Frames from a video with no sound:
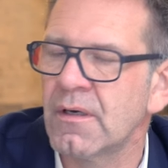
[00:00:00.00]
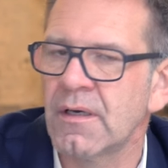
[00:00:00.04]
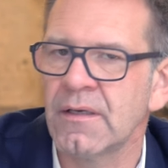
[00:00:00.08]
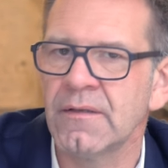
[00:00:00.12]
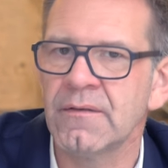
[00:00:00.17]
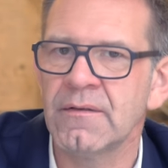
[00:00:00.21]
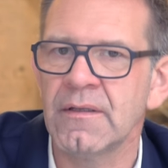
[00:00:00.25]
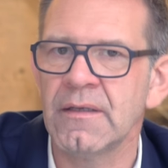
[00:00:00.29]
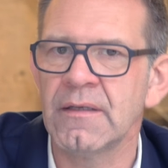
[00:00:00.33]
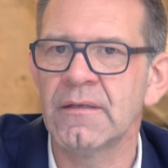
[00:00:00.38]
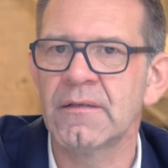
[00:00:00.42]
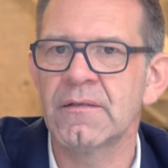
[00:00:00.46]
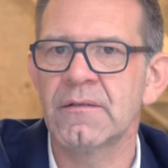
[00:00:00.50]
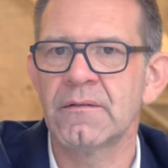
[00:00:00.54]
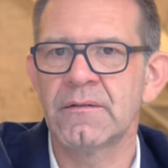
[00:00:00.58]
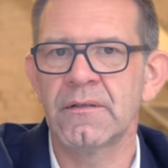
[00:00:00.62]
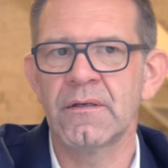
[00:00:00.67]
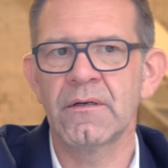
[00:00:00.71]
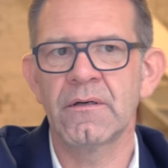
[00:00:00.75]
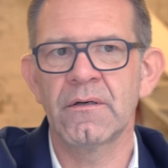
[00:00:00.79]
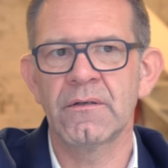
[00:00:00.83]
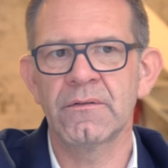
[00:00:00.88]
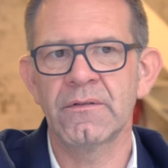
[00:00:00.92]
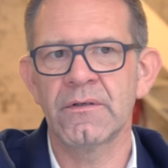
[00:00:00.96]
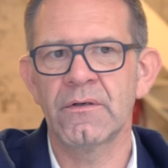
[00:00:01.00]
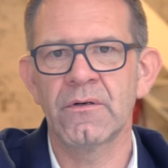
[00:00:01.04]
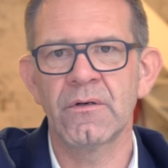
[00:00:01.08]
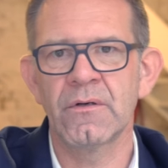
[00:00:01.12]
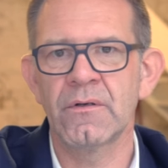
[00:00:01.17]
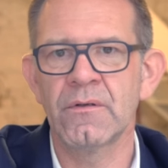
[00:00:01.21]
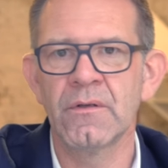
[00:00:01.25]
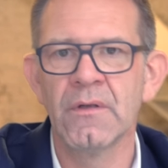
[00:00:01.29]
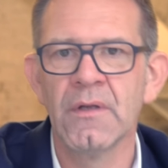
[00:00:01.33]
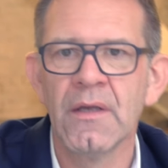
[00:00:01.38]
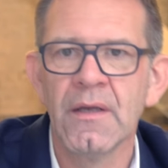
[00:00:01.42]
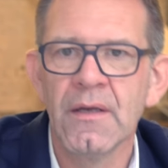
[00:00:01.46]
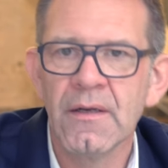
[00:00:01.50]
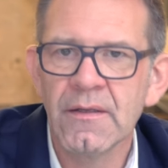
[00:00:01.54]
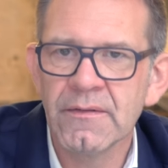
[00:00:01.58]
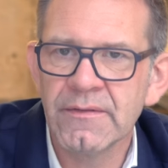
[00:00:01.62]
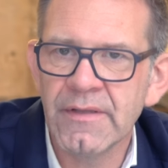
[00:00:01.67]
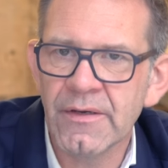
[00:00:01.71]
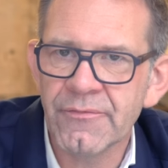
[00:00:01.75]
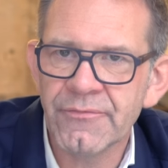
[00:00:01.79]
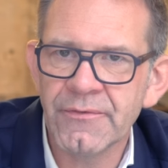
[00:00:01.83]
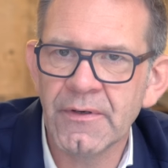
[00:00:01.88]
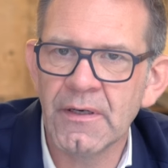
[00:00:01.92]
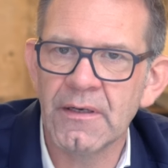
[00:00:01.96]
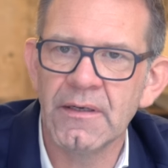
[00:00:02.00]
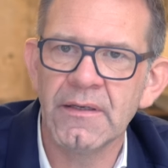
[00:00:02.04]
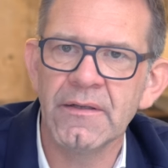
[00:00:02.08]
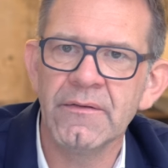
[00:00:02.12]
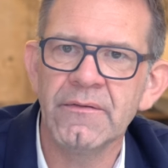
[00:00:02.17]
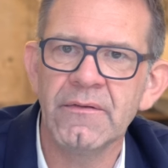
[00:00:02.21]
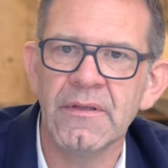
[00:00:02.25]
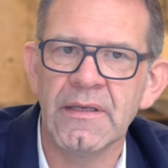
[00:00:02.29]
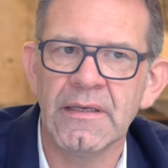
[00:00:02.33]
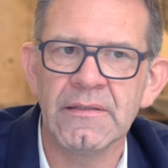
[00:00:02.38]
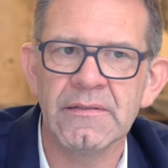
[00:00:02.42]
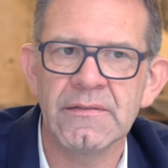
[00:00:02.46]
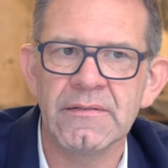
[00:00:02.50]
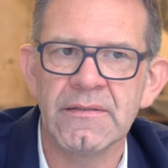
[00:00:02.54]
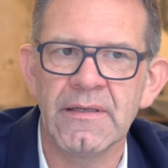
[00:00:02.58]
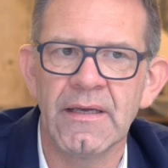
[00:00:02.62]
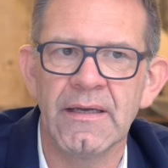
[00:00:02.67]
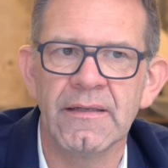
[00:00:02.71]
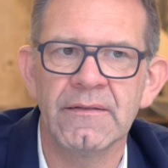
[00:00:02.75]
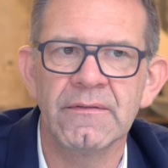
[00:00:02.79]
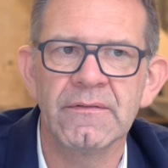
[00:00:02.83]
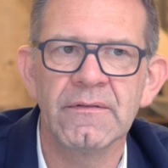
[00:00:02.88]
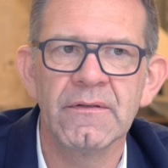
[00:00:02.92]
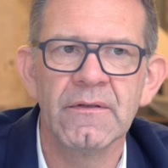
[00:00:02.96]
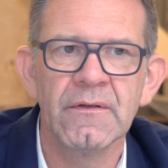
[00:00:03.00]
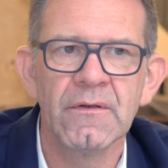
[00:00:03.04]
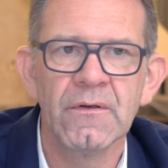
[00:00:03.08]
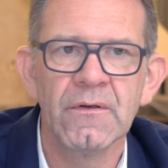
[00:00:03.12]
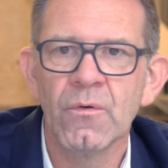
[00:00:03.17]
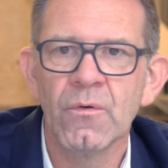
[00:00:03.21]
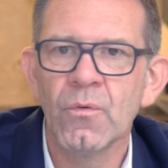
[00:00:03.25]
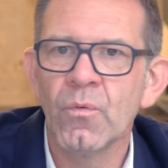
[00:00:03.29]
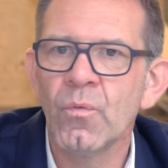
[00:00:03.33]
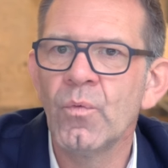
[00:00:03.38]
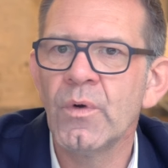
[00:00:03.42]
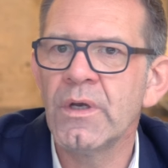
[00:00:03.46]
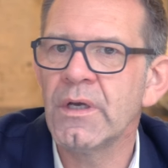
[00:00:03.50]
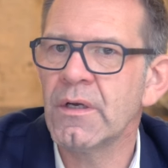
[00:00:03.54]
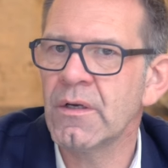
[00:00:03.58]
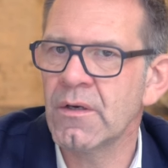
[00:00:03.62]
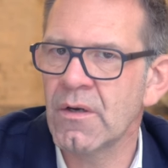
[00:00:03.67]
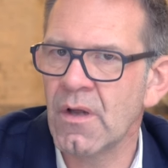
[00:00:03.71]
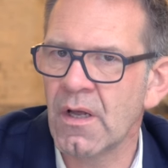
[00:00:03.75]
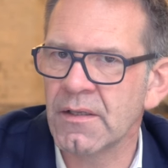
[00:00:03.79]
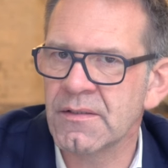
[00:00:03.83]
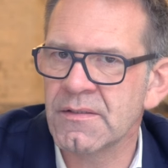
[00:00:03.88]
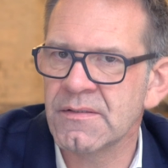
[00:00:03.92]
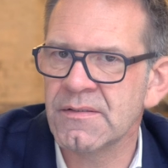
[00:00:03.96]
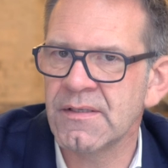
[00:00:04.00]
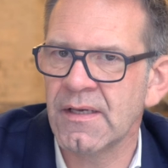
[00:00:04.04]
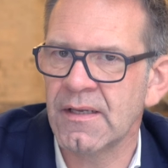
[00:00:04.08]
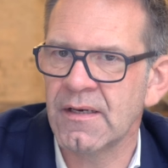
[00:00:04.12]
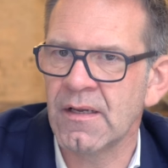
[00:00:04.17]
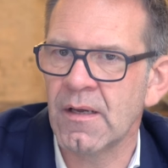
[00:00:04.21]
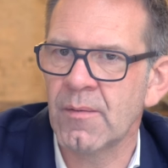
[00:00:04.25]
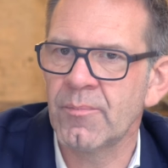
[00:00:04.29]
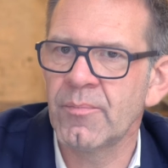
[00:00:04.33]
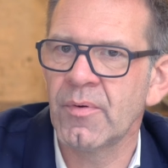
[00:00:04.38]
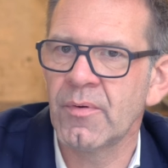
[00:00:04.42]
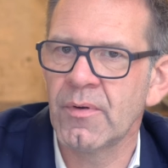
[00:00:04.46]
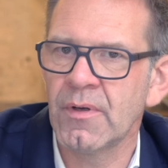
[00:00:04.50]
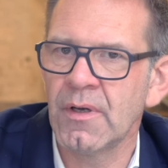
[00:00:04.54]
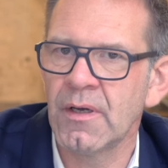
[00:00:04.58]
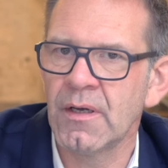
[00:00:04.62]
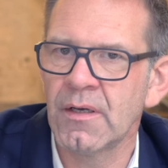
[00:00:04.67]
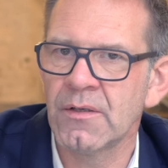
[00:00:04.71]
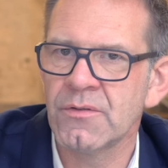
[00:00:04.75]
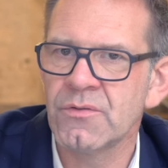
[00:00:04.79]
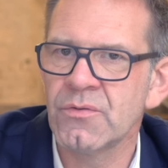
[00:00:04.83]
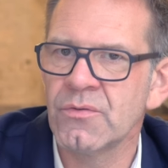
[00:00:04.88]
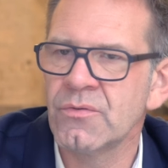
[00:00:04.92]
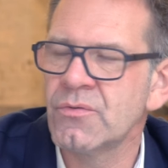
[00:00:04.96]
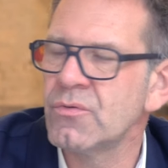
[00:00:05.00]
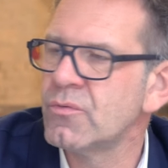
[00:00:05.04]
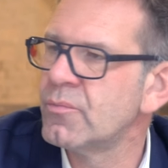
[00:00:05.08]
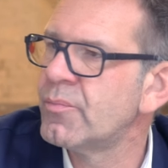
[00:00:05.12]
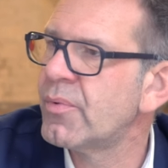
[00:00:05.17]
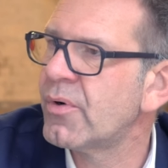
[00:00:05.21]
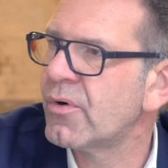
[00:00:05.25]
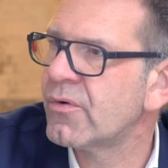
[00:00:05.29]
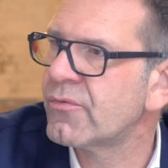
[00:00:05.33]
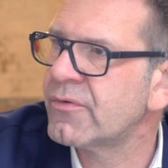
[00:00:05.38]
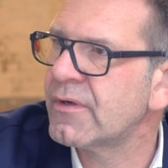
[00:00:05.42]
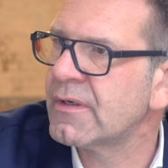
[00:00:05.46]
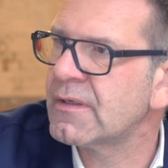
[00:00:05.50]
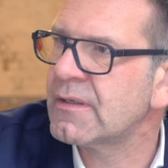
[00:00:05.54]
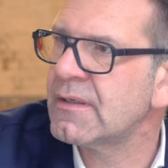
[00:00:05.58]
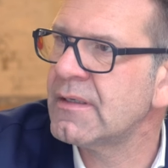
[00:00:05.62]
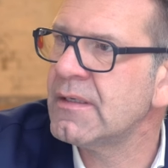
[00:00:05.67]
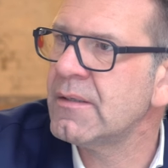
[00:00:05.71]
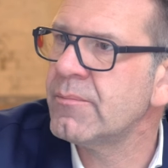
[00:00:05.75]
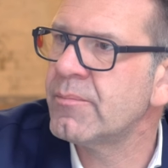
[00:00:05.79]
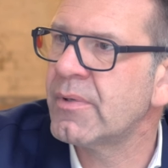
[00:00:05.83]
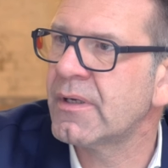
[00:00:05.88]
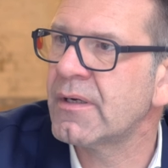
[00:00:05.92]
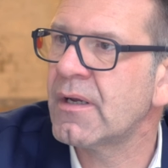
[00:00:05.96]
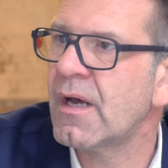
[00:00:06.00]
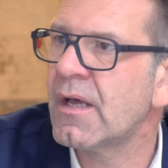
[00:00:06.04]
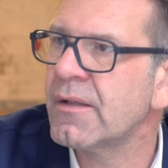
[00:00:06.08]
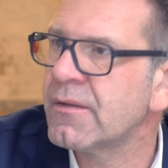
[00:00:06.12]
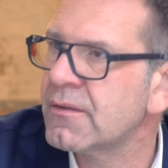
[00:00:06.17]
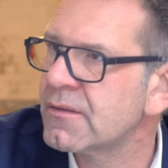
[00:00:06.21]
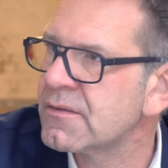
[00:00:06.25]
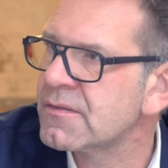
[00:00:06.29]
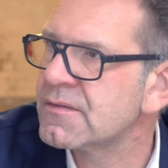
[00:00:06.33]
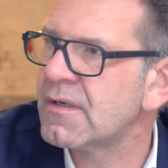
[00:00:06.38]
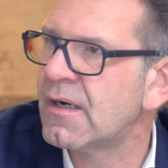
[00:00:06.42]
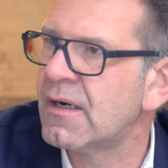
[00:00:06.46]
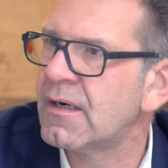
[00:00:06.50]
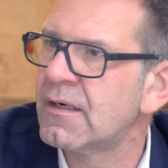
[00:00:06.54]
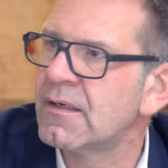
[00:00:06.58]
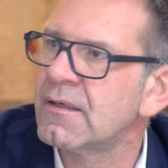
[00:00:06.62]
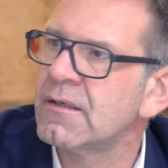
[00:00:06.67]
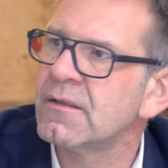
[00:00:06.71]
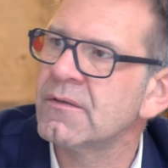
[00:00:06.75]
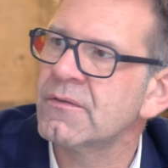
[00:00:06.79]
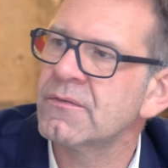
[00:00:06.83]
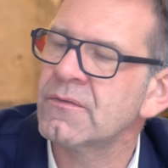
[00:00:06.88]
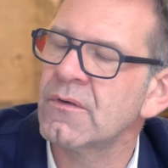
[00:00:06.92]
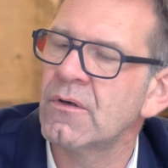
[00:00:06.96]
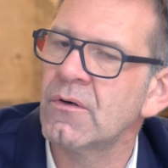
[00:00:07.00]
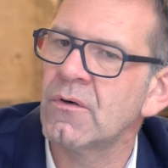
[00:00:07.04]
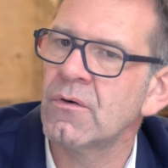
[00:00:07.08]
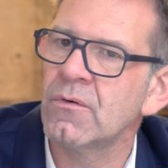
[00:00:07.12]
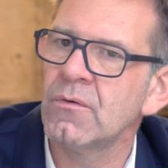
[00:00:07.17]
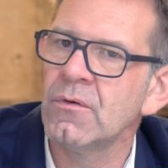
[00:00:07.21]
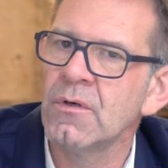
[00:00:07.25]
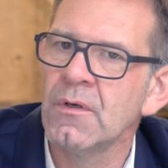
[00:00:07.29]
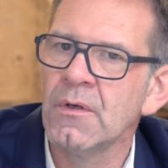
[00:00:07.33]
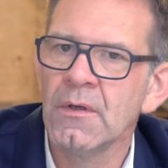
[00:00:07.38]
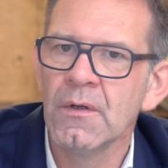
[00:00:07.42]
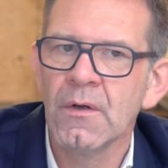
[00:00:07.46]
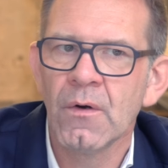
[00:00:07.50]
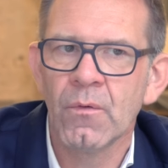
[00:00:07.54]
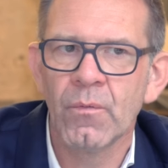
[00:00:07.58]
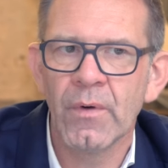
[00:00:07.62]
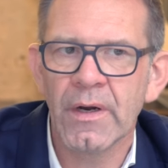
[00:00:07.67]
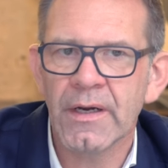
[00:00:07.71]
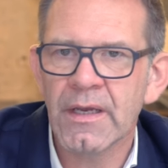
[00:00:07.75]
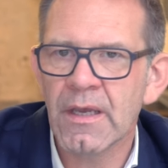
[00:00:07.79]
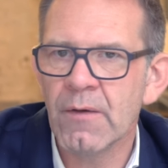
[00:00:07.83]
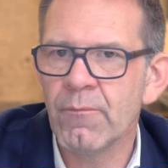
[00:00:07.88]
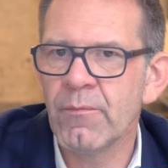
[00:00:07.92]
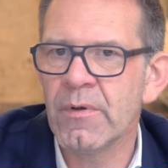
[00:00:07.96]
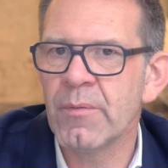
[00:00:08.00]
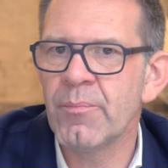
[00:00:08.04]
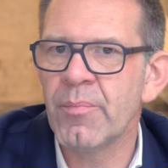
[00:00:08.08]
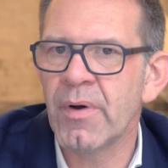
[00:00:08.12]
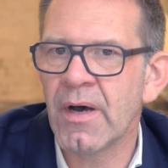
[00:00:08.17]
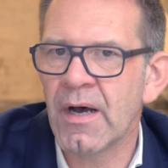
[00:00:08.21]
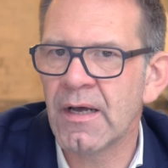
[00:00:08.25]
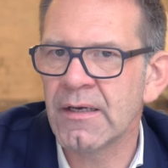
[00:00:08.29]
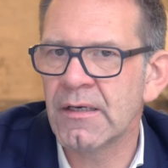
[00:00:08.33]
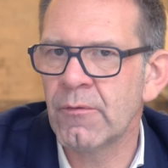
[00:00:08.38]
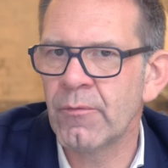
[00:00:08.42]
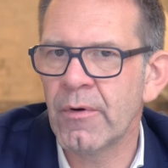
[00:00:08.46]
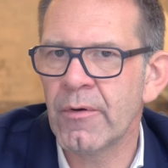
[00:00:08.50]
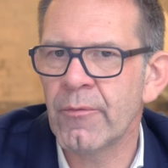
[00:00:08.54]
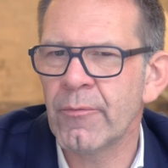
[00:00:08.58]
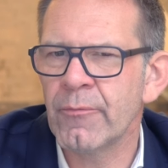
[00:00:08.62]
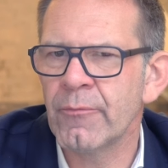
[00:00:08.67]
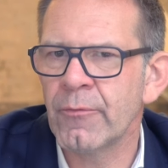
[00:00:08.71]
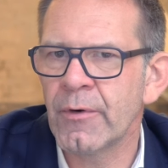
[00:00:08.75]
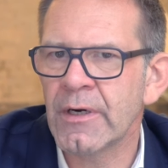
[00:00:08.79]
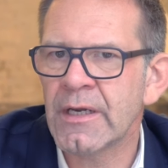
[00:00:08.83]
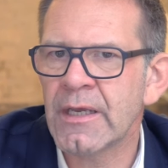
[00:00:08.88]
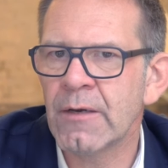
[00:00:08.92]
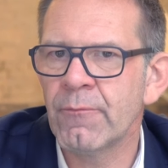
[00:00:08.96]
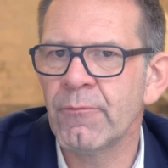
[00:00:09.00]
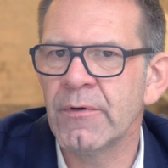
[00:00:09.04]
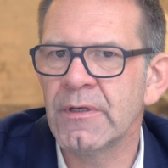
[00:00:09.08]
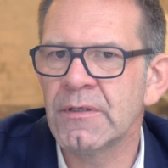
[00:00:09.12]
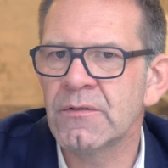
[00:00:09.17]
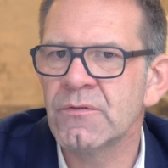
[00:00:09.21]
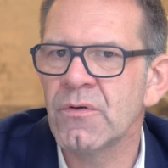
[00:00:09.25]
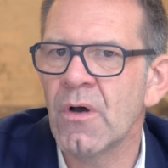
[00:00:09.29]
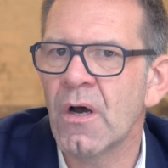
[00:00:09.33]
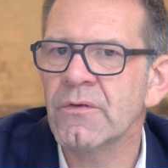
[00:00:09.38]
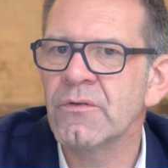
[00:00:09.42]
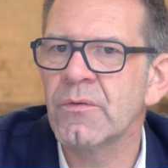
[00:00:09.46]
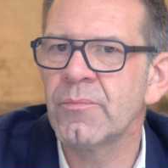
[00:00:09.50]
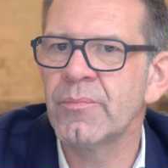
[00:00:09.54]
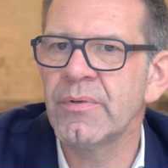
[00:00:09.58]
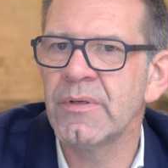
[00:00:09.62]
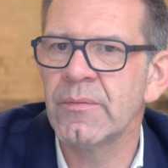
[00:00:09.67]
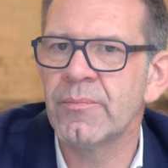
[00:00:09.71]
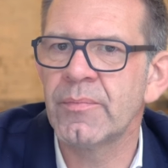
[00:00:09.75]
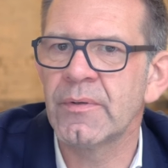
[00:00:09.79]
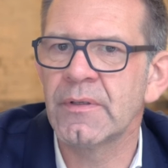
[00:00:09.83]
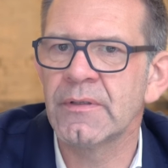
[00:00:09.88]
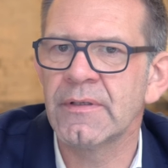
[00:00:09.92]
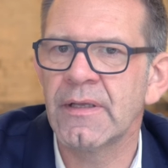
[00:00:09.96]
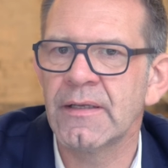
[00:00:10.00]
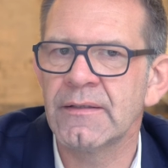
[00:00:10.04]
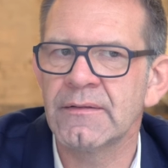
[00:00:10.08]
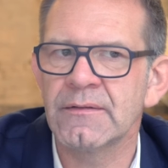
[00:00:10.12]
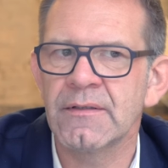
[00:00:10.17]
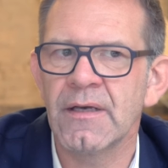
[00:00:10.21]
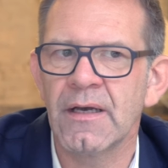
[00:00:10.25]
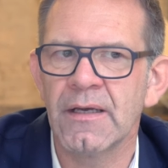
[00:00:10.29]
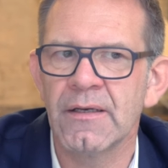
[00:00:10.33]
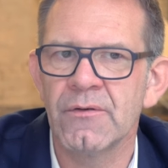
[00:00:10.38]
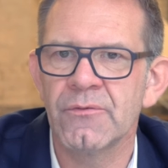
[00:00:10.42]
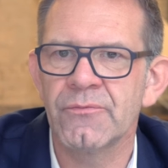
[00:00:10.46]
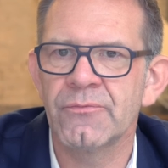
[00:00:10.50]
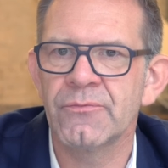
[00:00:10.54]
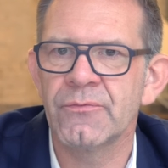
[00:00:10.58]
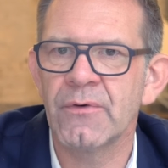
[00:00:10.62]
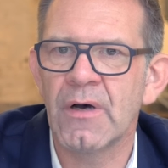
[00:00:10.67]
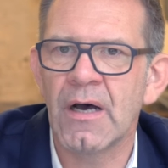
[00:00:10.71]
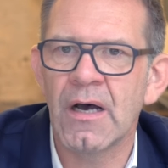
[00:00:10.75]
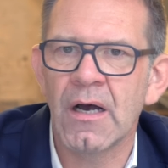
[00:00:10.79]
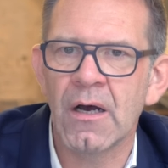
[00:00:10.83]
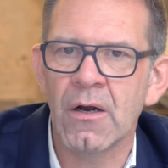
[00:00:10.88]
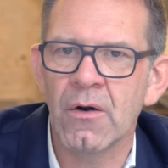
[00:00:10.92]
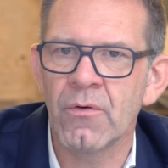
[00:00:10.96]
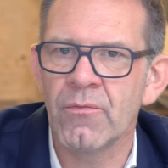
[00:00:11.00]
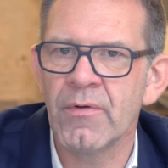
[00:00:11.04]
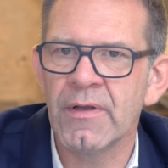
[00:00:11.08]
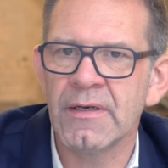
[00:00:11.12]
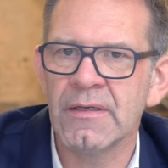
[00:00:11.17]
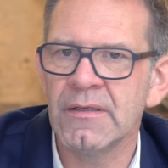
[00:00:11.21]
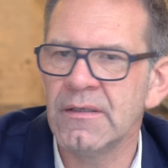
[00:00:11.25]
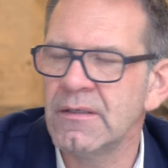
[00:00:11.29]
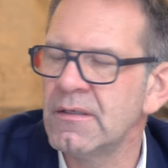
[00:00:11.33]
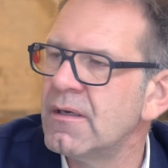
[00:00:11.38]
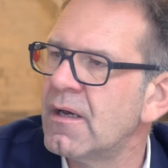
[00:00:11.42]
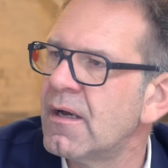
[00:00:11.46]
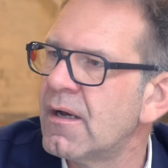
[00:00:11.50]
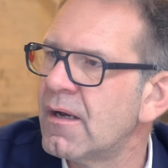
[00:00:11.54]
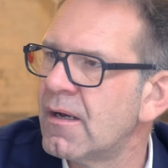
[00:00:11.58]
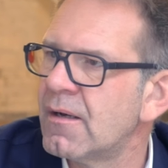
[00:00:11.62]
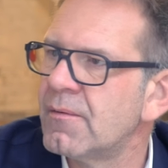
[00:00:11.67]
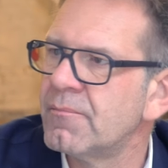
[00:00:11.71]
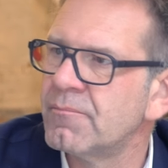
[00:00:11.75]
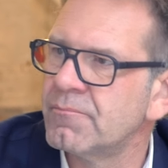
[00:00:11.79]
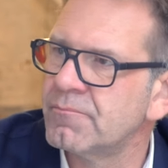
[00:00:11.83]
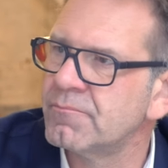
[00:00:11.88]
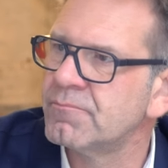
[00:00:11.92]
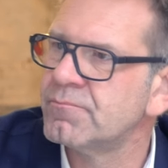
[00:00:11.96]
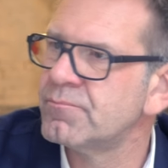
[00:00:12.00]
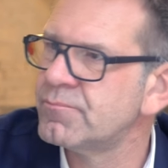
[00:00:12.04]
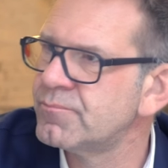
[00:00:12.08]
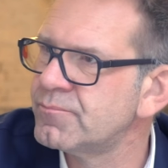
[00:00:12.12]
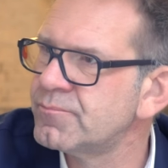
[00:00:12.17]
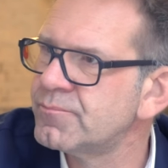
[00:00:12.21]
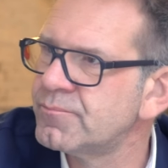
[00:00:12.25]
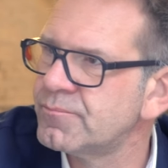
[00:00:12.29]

I think mm. there, are, there are definitely things that we are not set up uh, to do perfectly, but others are. So, where can we partner? Where, where can we talk to people that kind of are already um,